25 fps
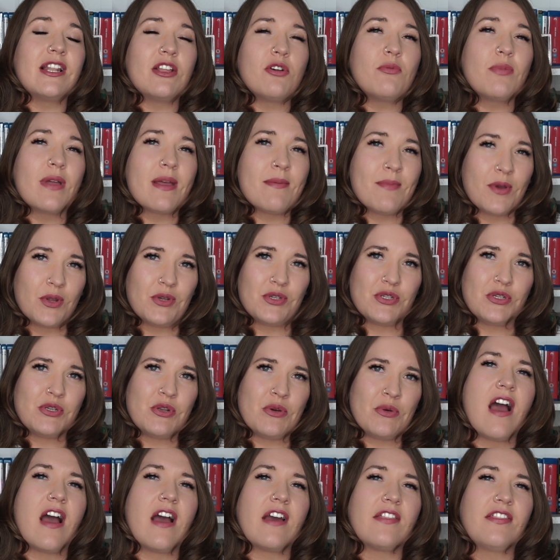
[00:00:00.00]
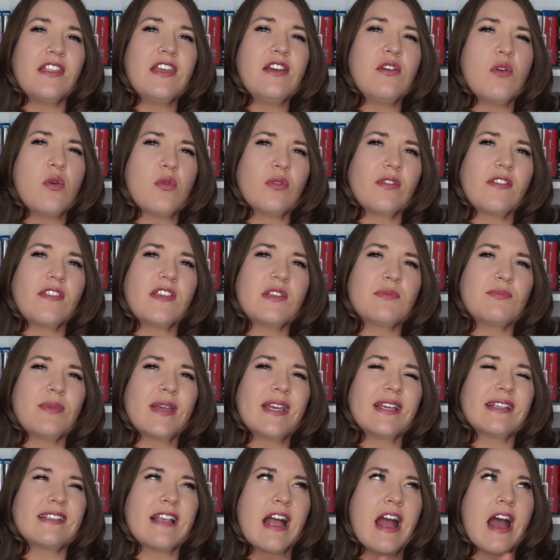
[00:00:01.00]
little bit emotional. I think all of these
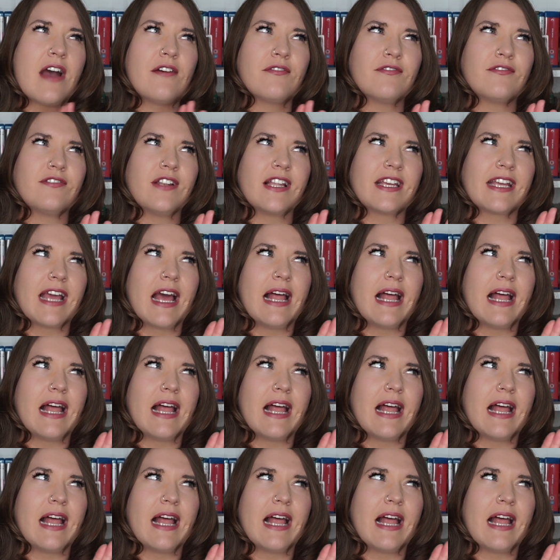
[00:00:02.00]
picks have like